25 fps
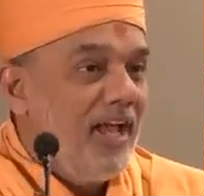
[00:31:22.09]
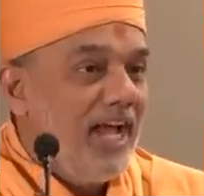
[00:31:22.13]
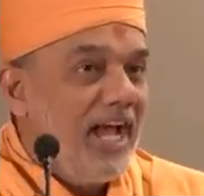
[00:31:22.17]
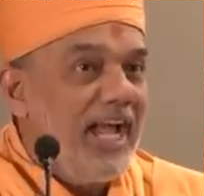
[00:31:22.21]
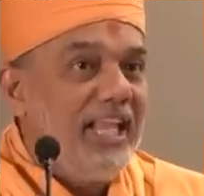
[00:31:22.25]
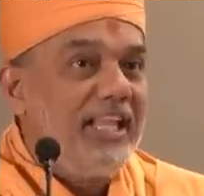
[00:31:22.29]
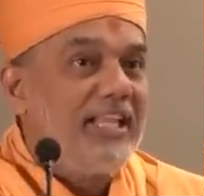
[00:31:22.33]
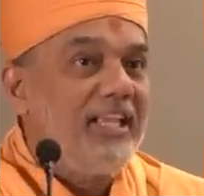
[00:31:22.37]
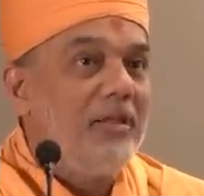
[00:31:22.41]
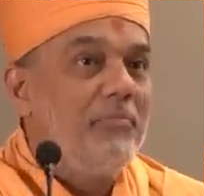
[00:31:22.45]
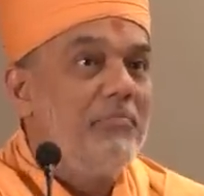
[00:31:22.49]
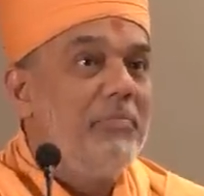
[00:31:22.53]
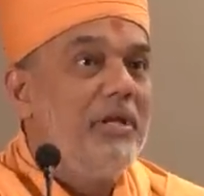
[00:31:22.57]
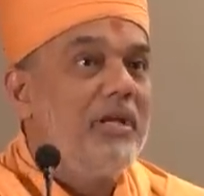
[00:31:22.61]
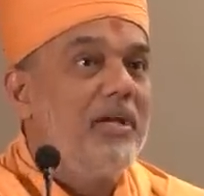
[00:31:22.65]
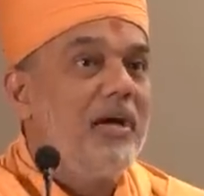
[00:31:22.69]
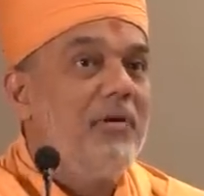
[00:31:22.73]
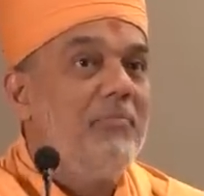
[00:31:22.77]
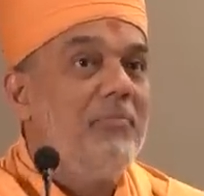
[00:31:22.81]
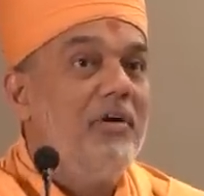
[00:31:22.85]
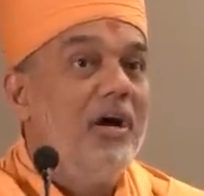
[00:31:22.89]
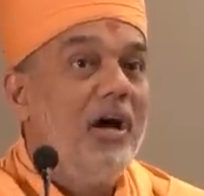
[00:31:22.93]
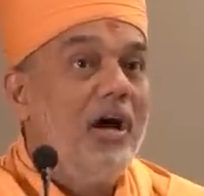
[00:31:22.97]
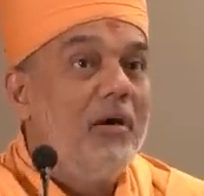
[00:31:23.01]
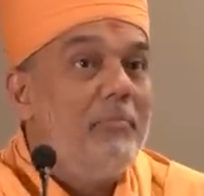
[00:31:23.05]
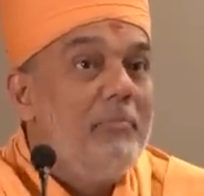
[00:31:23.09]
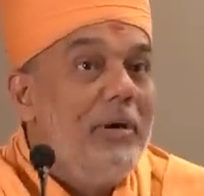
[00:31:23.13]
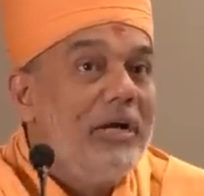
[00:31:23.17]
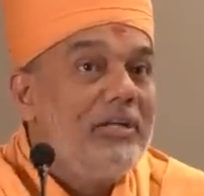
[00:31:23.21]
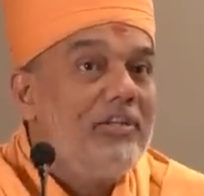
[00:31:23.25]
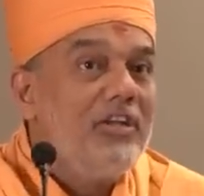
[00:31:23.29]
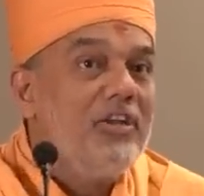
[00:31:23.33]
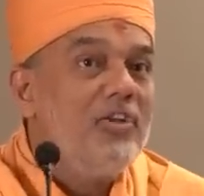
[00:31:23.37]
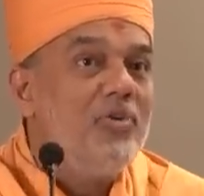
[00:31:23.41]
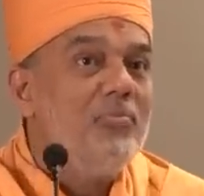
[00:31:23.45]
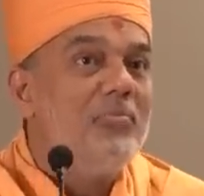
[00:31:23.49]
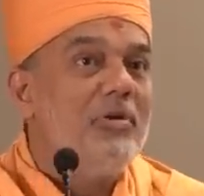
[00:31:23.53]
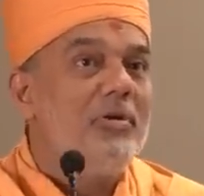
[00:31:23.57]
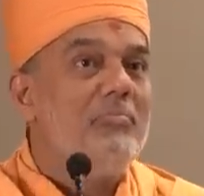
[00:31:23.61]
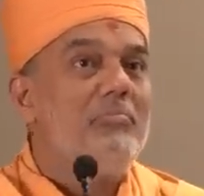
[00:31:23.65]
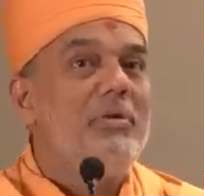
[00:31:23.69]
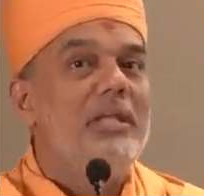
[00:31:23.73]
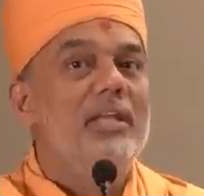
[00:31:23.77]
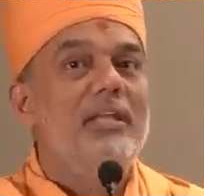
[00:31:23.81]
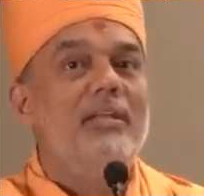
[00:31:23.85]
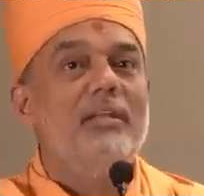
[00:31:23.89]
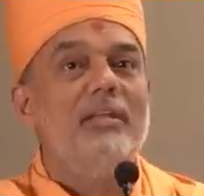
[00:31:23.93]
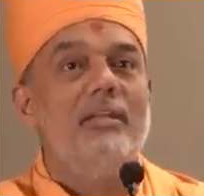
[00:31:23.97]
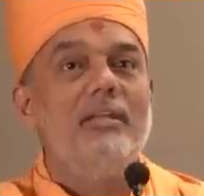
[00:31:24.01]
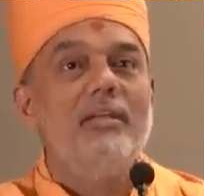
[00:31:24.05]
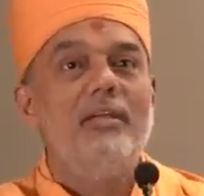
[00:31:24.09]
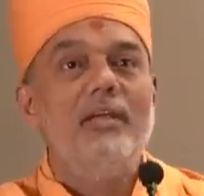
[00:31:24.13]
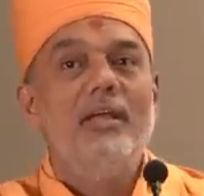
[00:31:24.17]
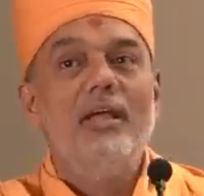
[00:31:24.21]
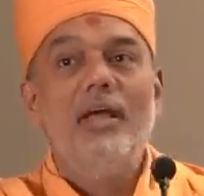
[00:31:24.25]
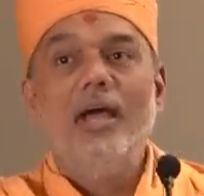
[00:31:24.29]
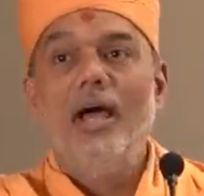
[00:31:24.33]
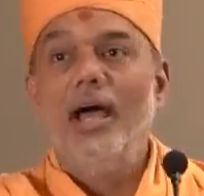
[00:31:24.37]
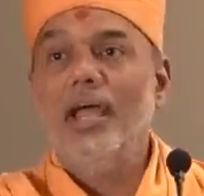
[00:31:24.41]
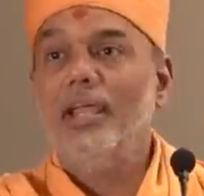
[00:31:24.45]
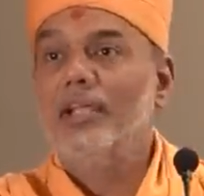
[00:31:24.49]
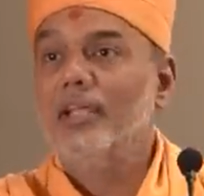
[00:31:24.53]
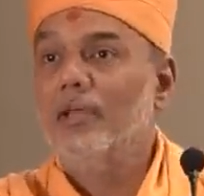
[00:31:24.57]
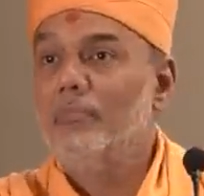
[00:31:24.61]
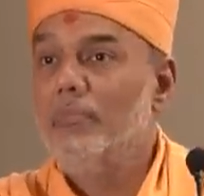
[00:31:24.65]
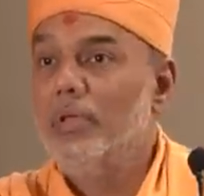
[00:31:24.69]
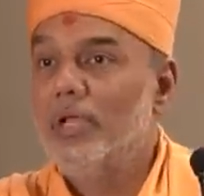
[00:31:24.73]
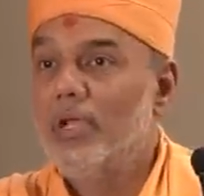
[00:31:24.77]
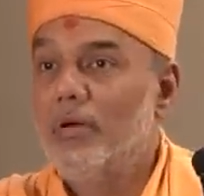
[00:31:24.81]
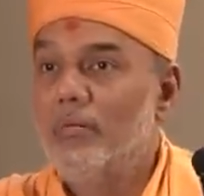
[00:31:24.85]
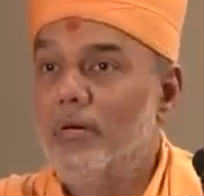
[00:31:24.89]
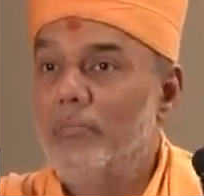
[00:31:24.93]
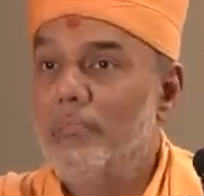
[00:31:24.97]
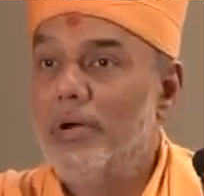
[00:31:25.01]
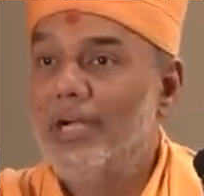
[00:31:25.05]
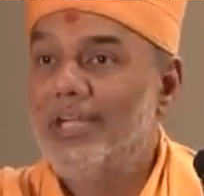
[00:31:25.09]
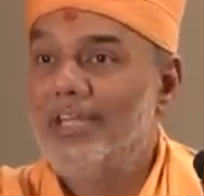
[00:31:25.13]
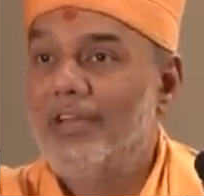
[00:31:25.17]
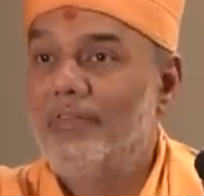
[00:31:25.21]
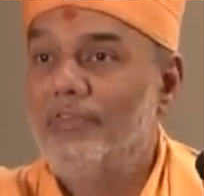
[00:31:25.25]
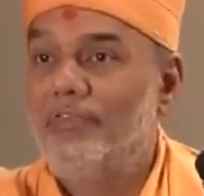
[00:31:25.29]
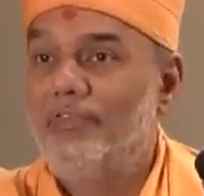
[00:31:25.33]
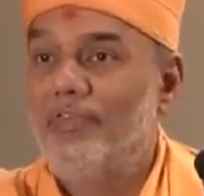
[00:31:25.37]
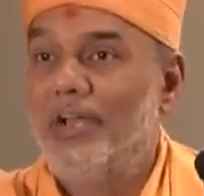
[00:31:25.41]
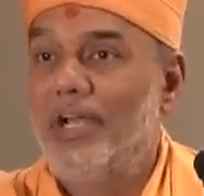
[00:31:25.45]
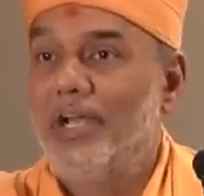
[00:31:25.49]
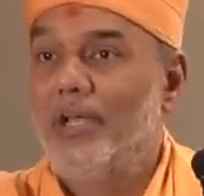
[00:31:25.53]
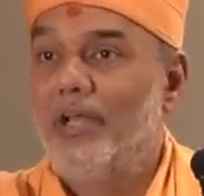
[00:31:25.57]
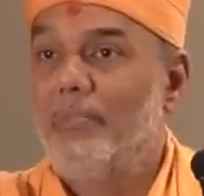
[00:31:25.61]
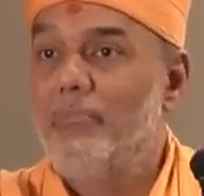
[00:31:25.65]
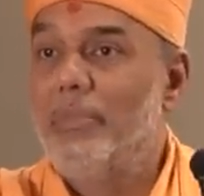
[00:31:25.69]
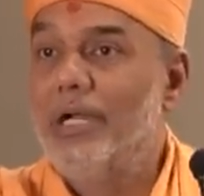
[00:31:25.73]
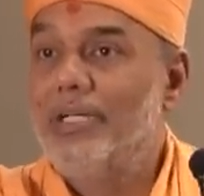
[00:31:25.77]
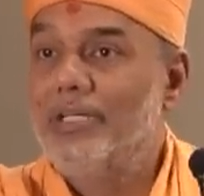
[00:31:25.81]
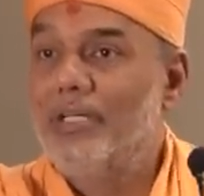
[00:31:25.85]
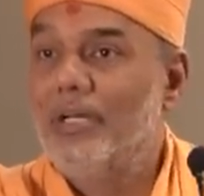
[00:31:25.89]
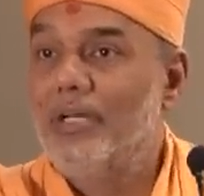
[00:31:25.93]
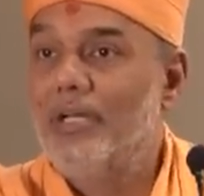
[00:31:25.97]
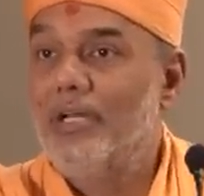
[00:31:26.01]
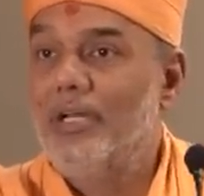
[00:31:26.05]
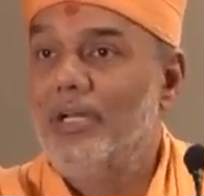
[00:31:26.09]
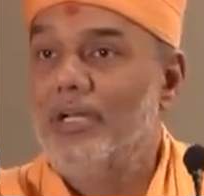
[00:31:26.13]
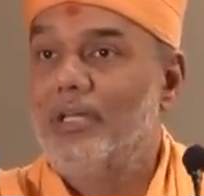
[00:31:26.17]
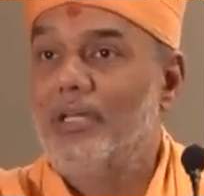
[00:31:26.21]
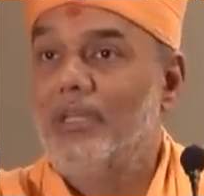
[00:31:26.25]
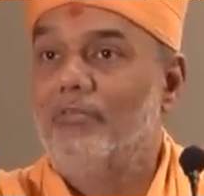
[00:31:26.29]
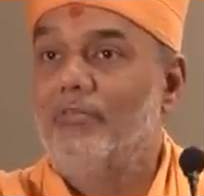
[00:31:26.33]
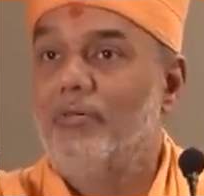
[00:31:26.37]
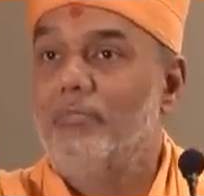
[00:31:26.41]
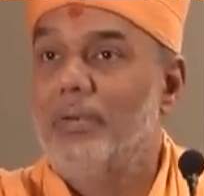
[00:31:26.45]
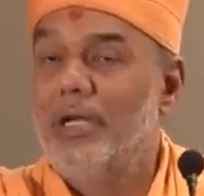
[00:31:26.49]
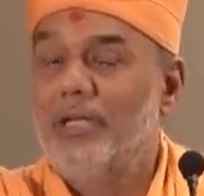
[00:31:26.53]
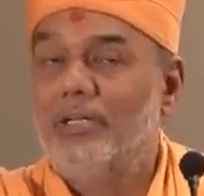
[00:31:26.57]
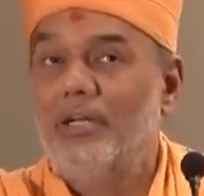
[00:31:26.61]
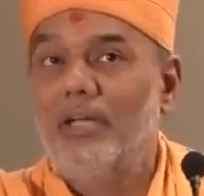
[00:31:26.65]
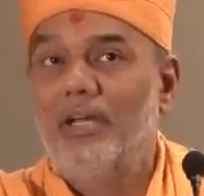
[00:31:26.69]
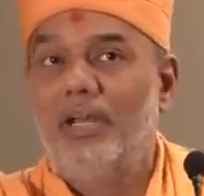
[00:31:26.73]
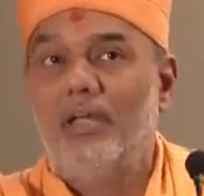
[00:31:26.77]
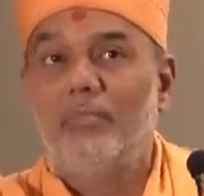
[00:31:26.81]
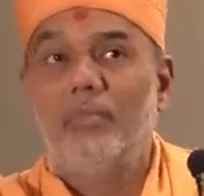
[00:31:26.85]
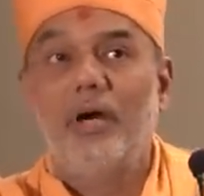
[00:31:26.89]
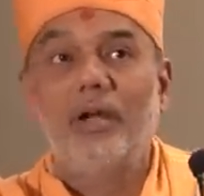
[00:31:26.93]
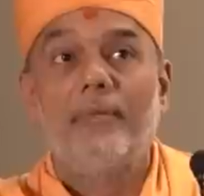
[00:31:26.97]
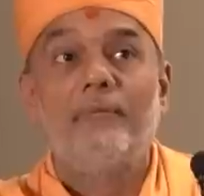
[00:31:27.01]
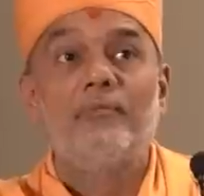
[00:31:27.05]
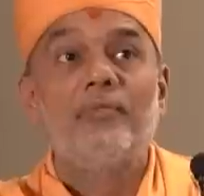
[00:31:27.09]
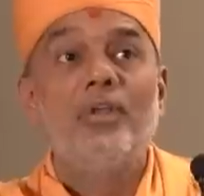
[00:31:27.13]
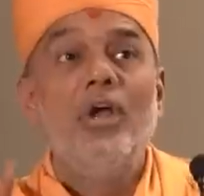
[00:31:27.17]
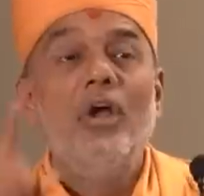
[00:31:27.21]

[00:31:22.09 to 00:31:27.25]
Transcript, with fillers: I can become a better human being. I can become a better friend, a better relative, a better neighbor.